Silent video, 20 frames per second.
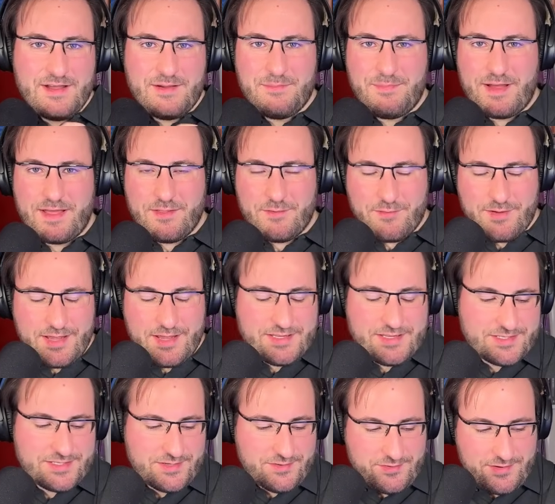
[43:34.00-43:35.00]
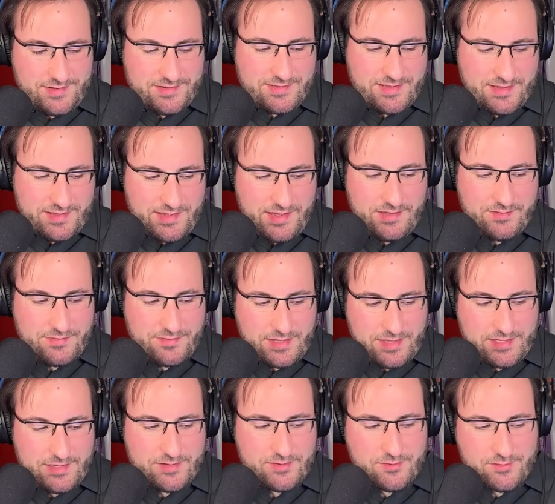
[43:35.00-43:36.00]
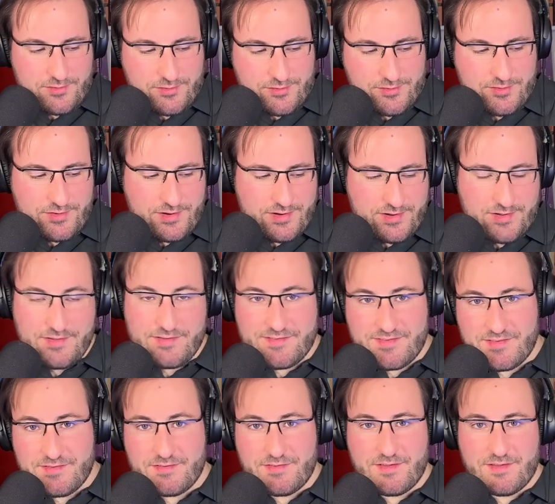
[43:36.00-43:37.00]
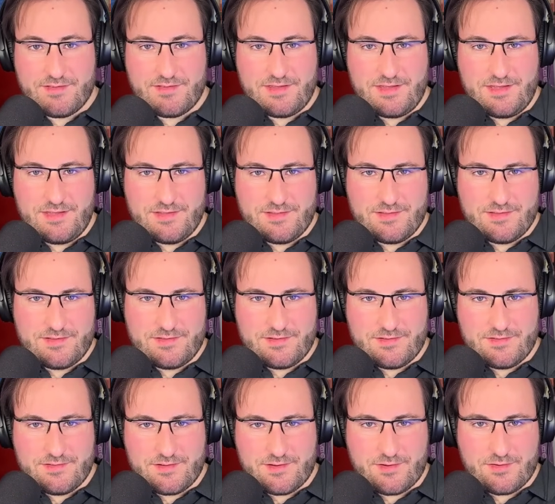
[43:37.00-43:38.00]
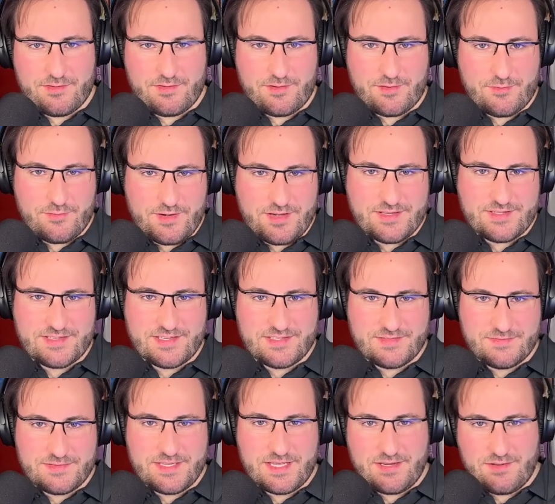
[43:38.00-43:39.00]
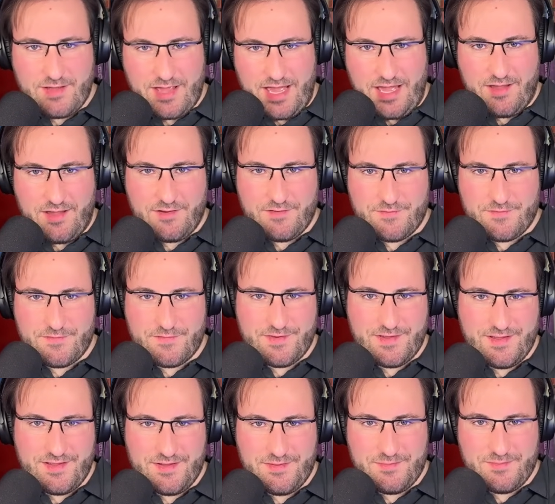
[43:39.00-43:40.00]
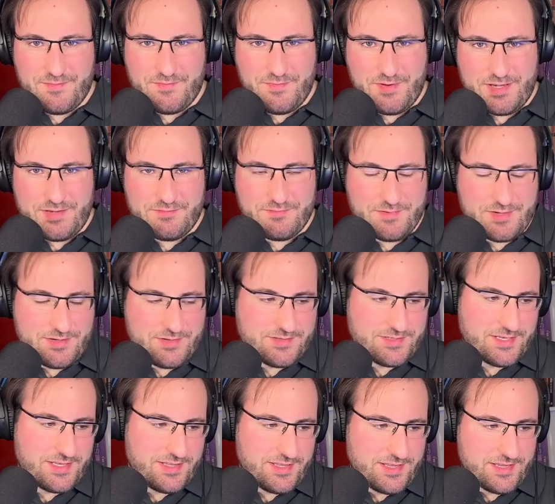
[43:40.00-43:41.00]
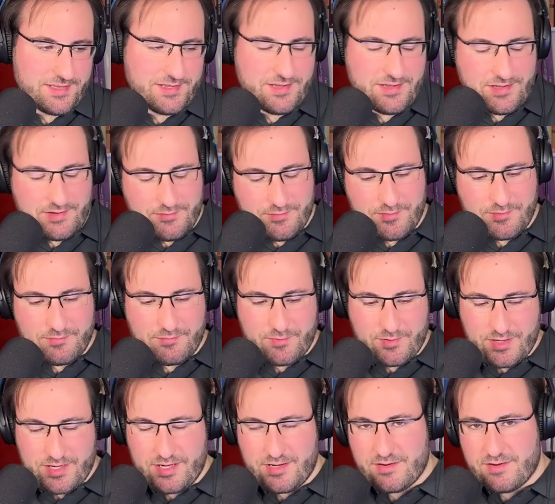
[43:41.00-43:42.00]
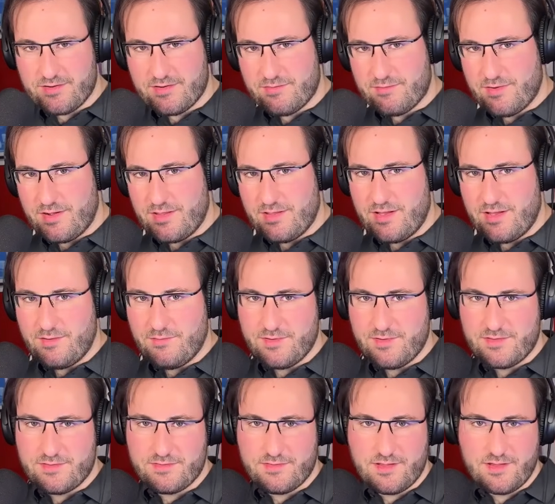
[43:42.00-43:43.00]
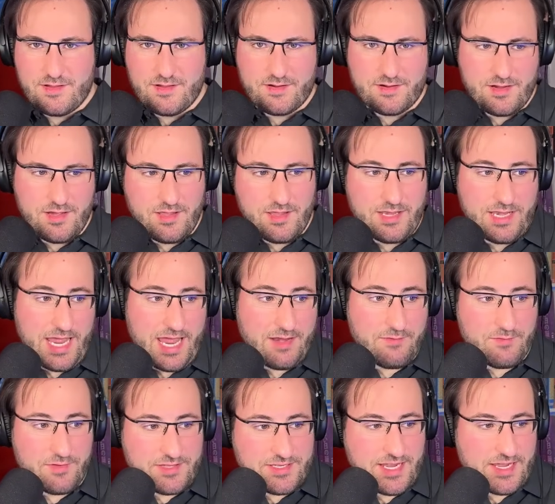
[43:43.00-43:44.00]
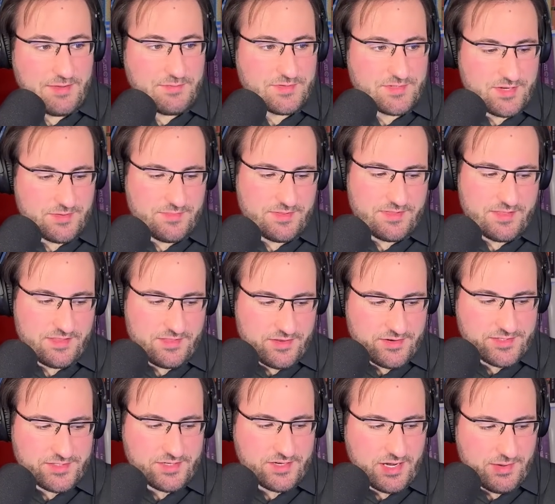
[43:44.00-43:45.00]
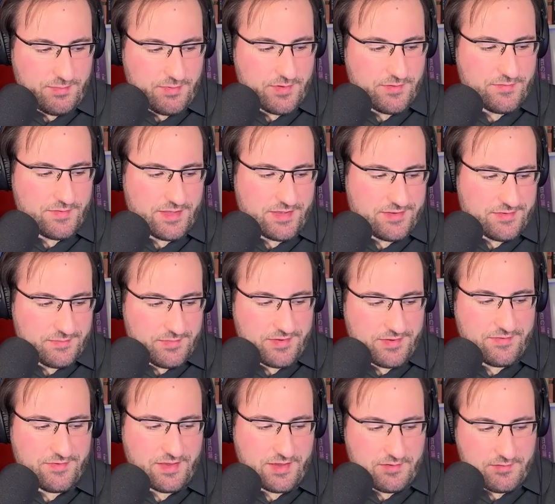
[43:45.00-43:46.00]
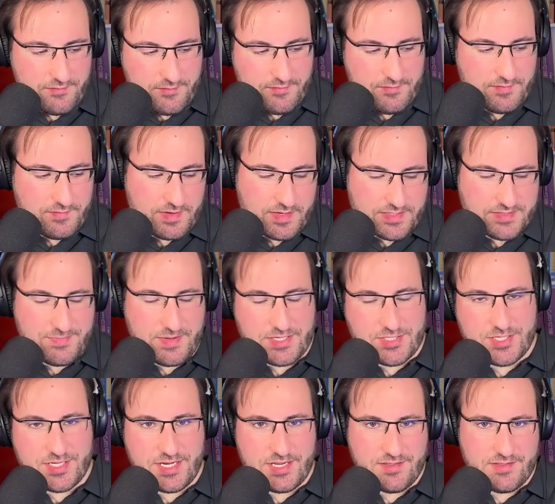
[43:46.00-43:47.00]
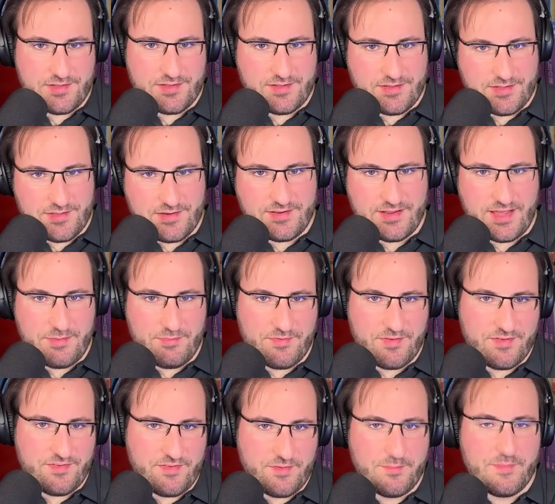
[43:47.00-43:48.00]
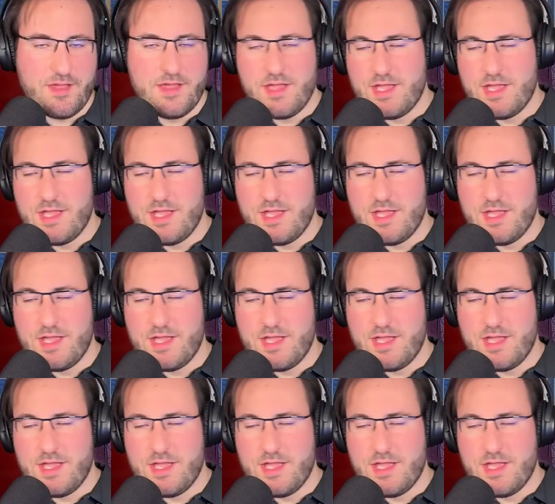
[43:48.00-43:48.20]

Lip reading: By the way, so I think your the criticisms that you have when you said like, yeah, you were working a lot with Kotlin and with TypeScript, and that there's a couple of things missing, especially in the type system.